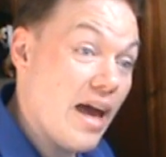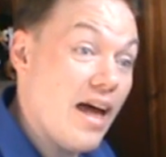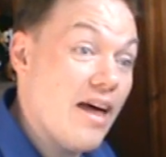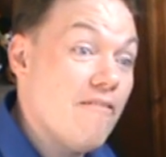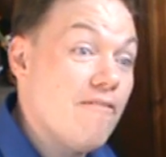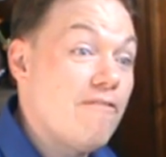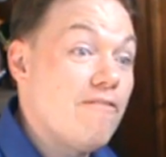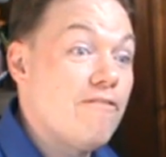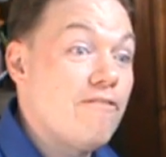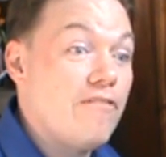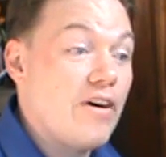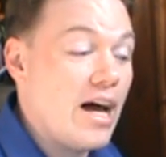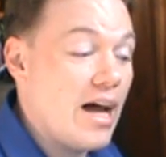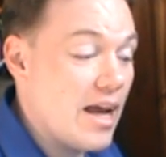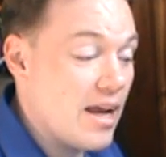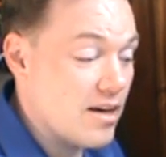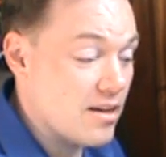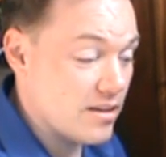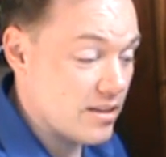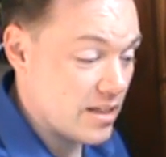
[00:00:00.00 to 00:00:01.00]
and
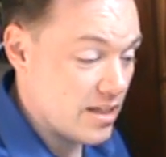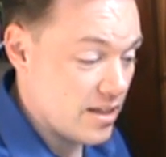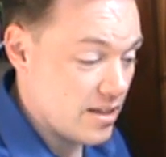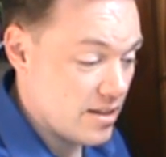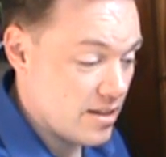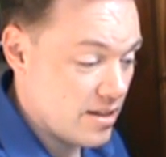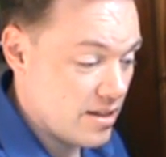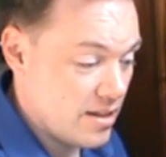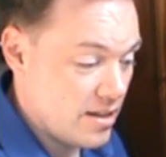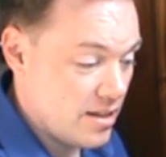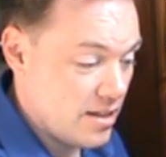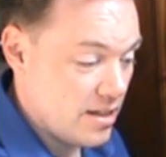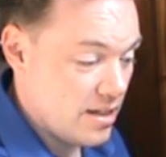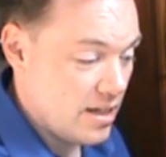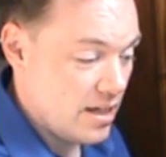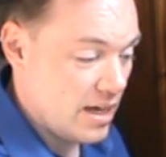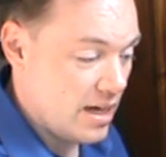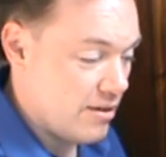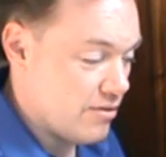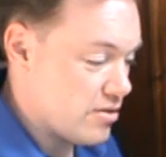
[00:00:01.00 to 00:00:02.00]
finally,
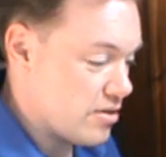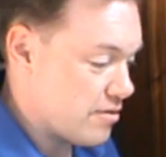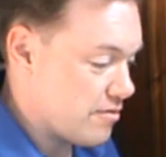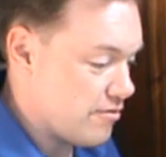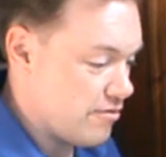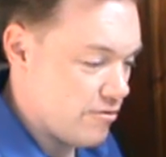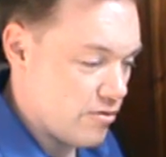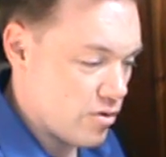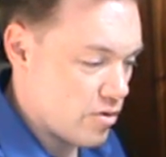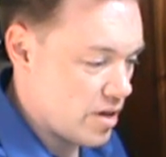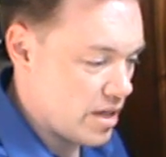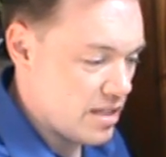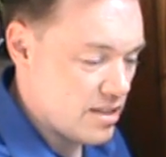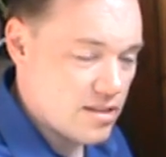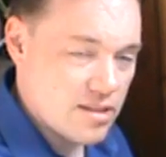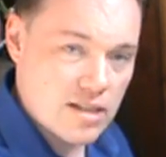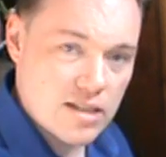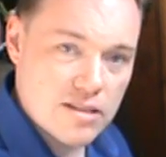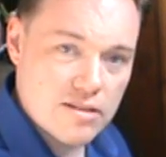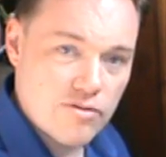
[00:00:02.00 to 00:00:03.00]
after
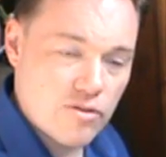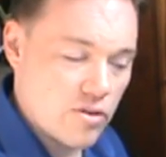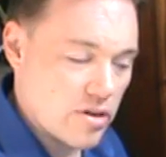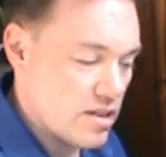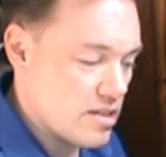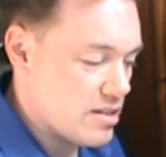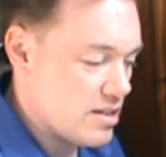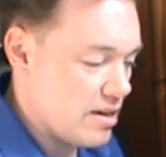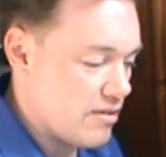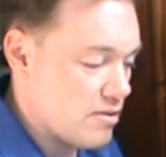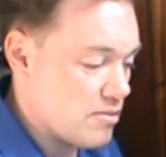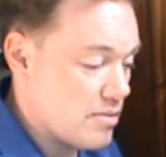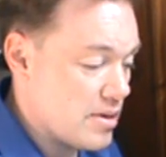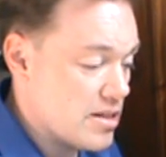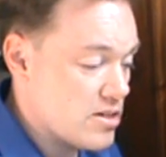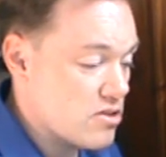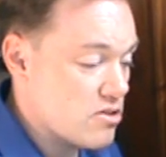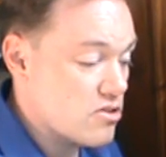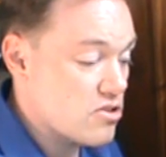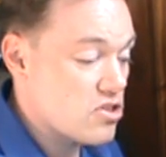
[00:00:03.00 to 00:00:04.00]
46, 47
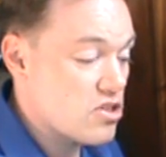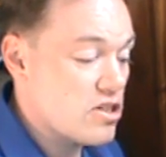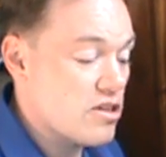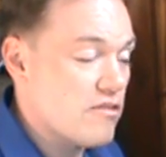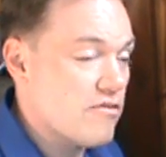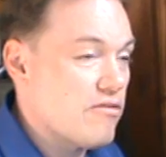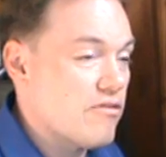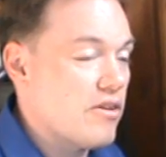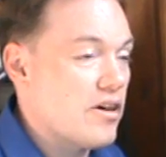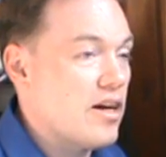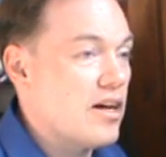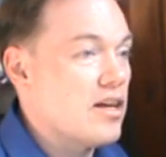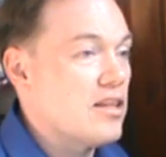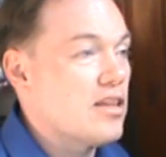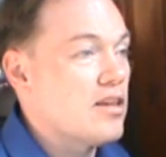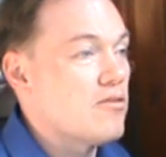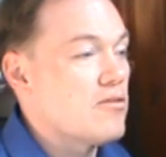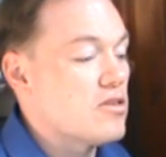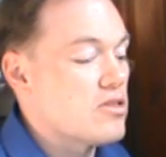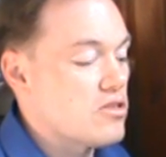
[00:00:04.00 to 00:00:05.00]
measures, she
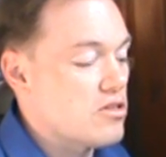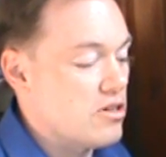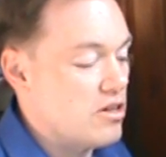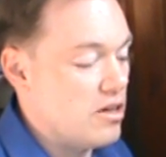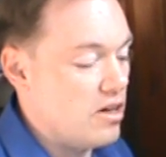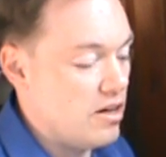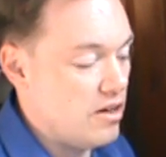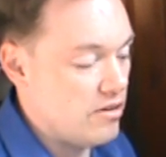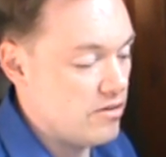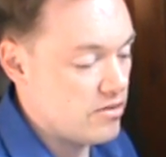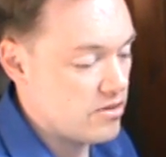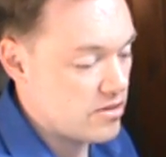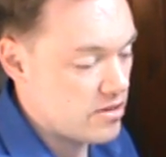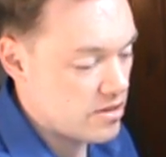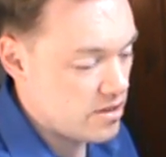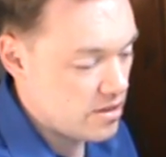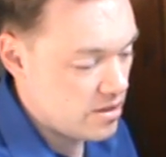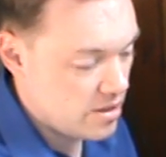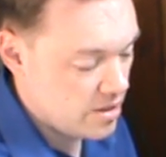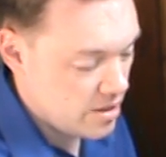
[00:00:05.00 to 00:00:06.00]
finally
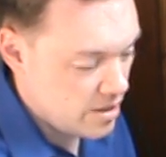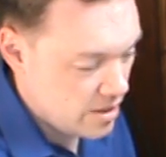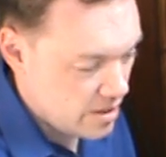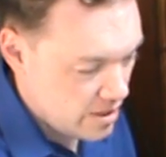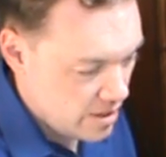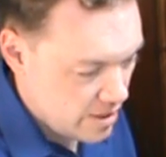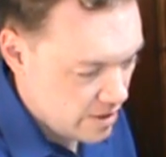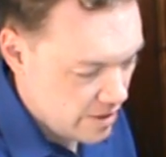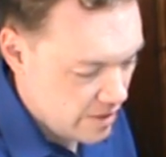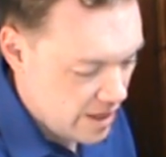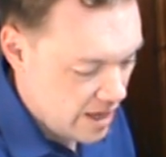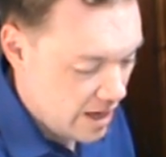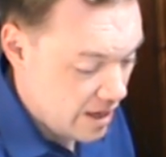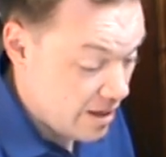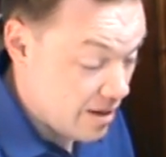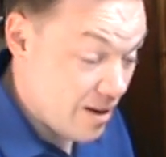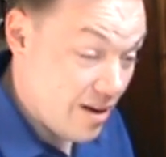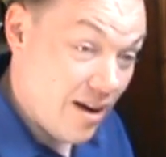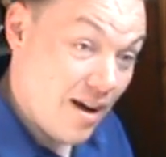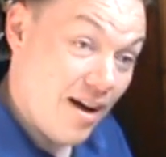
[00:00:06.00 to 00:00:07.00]
resolves
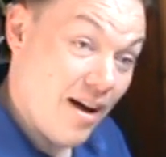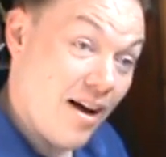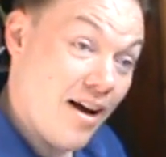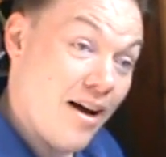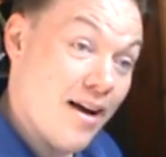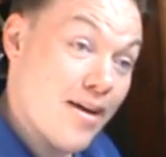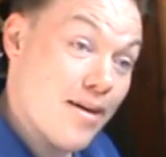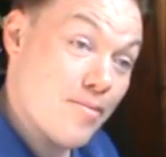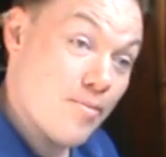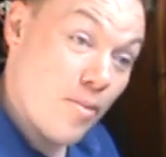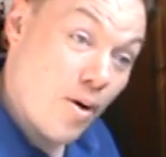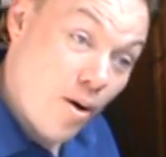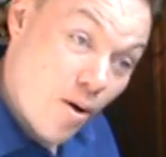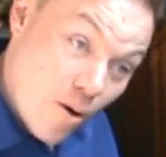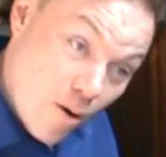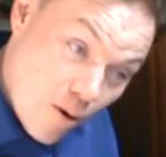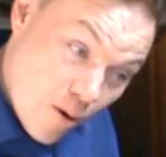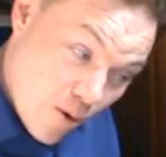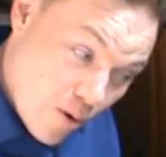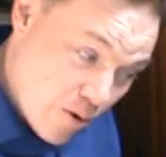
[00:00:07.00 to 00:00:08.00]
that "I'm
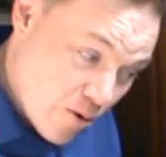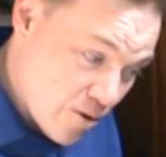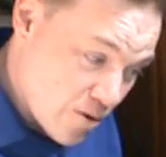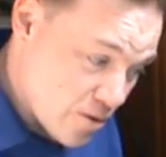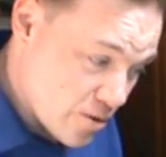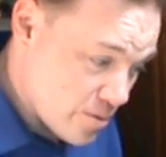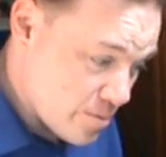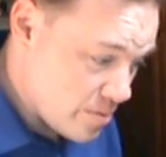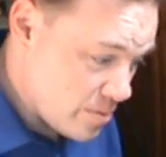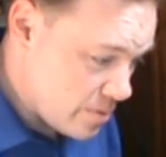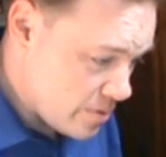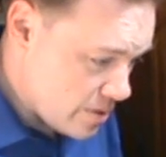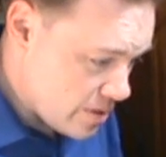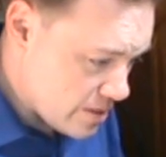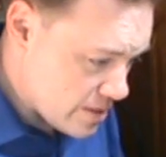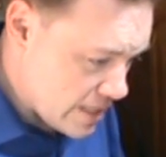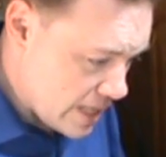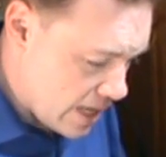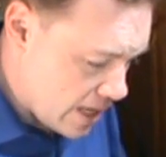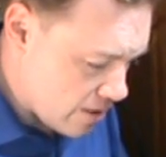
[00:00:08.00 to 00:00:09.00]
home,"
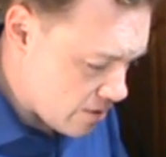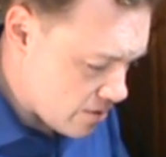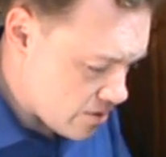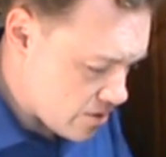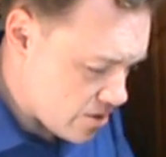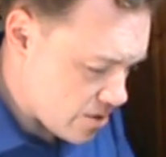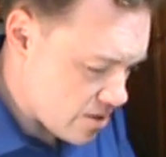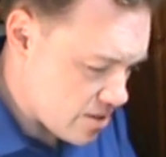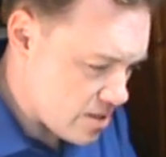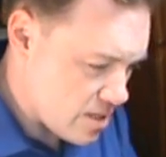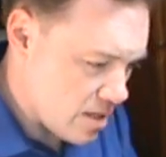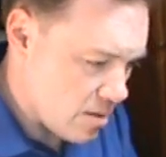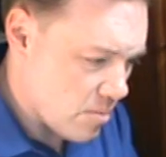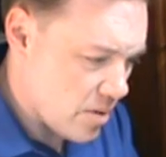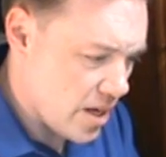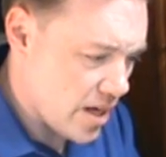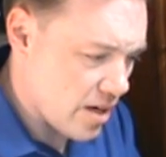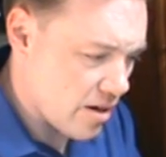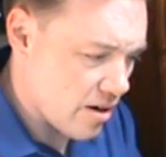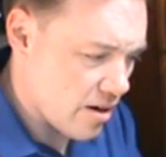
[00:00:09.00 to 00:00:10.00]
down to C
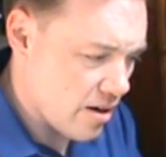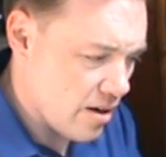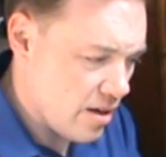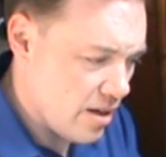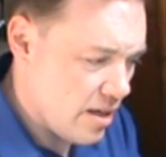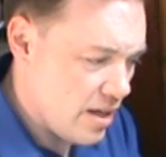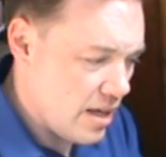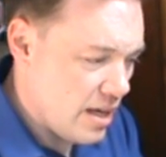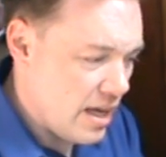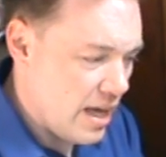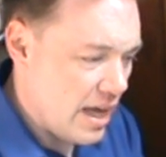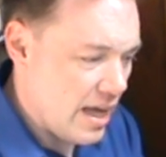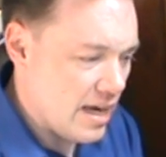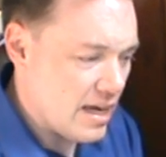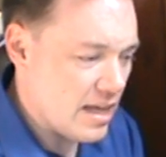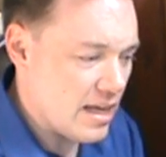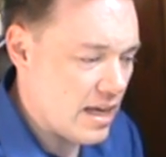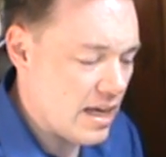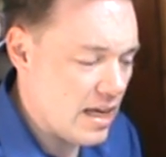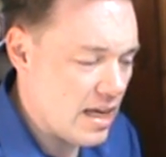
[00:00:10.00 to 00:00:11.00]
minor,
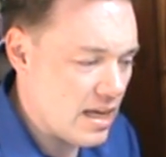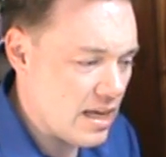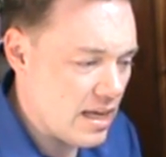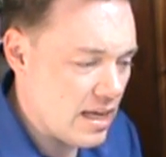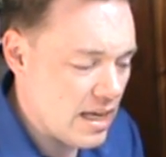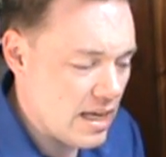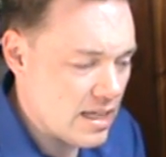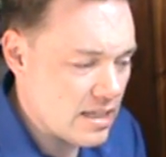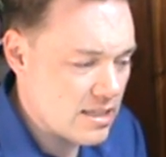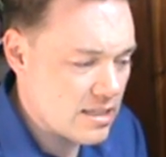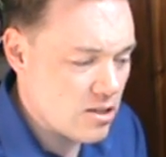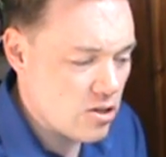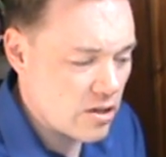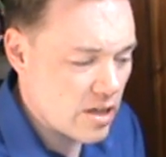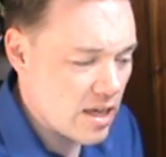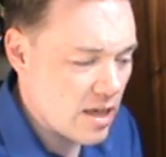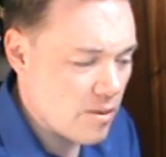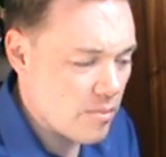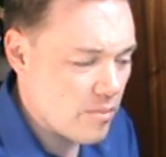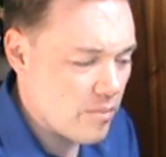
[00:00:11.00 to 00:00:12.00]
and it took
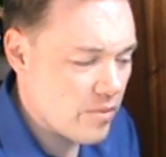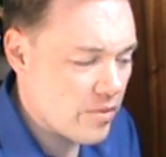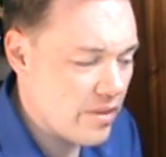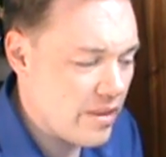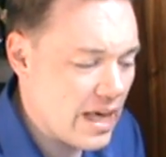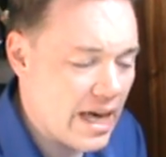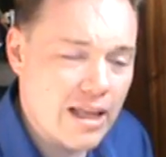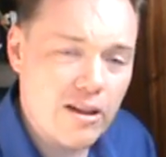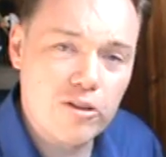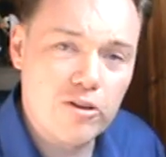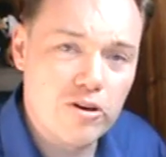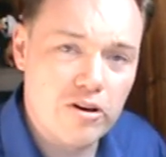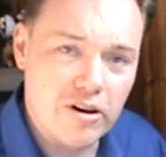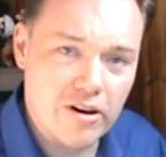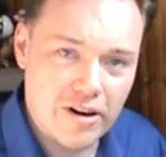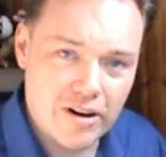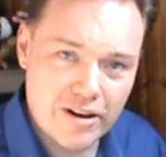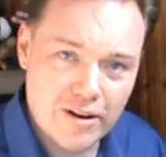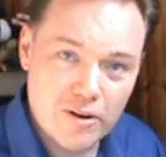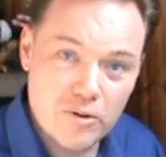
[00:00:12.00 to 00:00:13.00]
him that
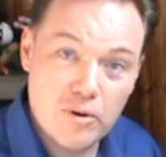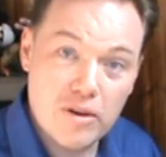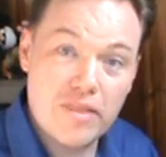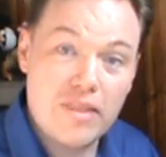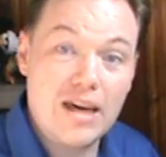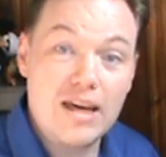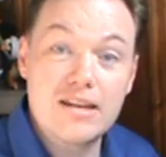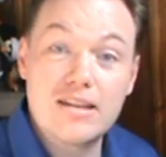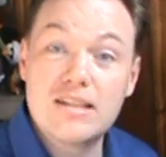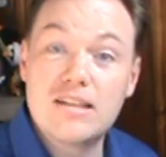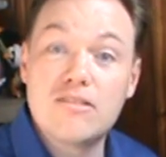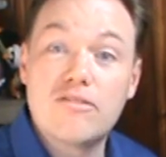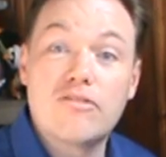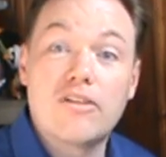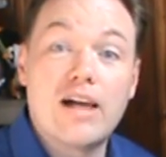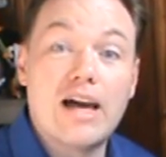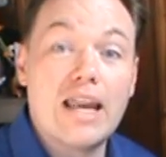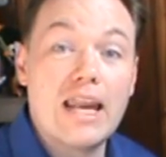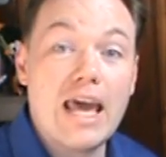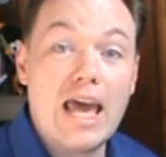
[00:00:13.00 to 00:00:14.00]
long with that D
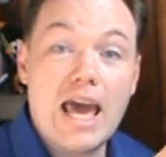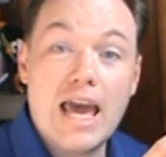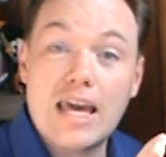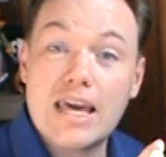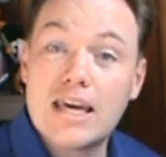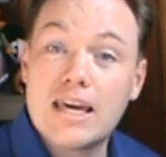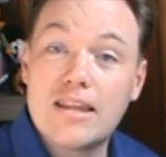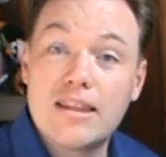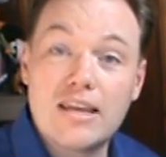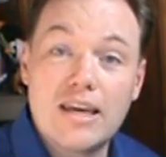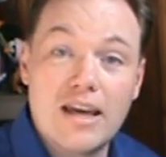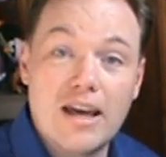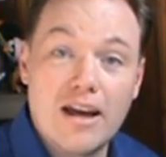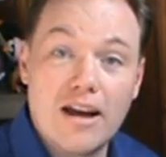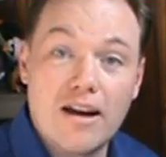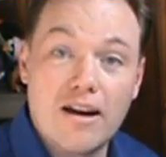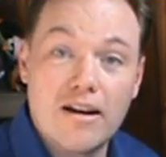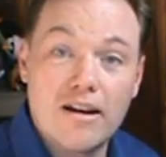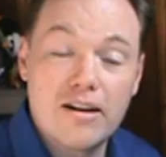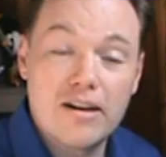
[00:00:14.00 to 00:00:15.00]
flat hanging in the
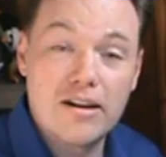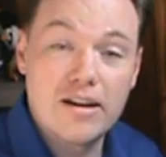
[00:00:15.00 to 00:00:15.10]
air